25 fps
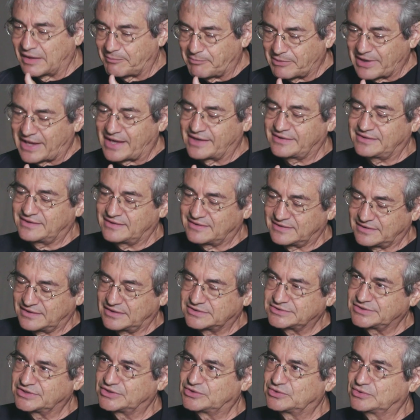Apply this
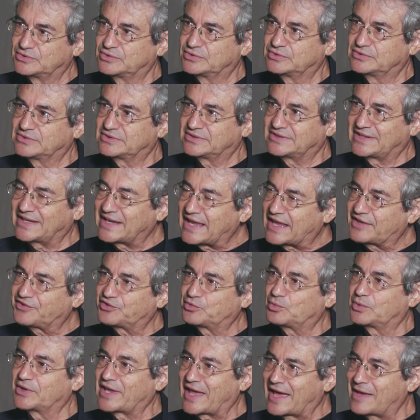theory to tell
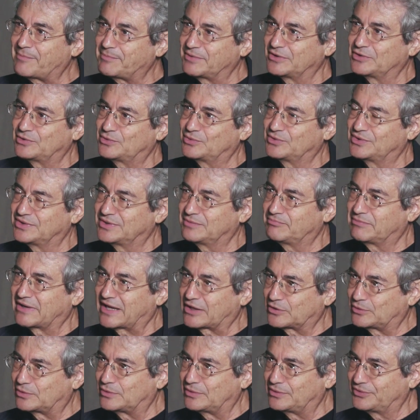us what happened to the
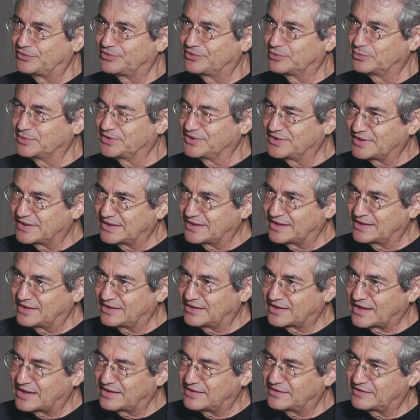black holes when they
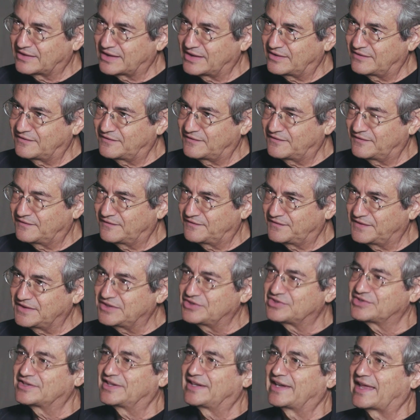
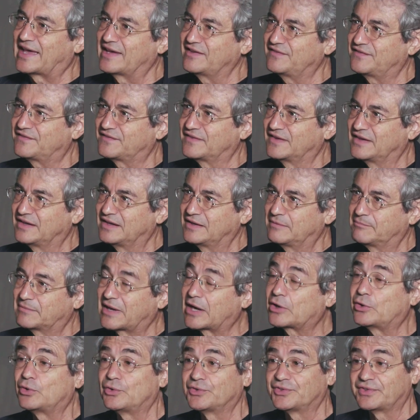finish their life.
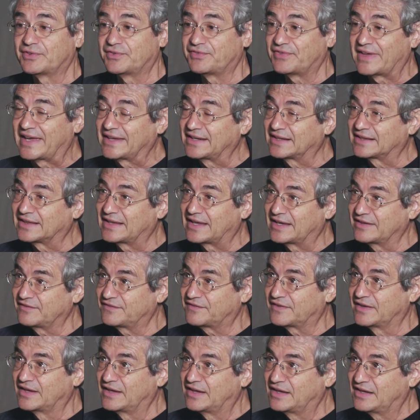Black holes have finite
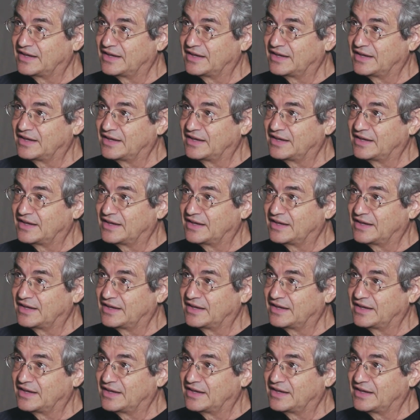life.